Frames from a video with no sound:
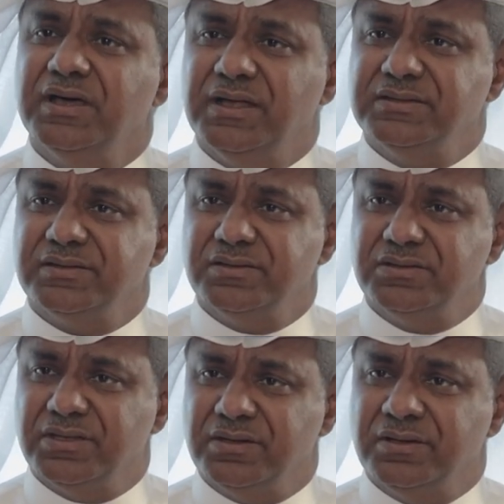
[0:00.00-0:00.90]

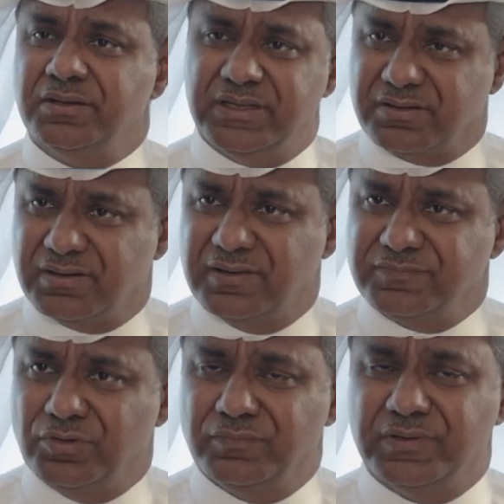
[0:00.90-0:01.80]
110 aircraft of.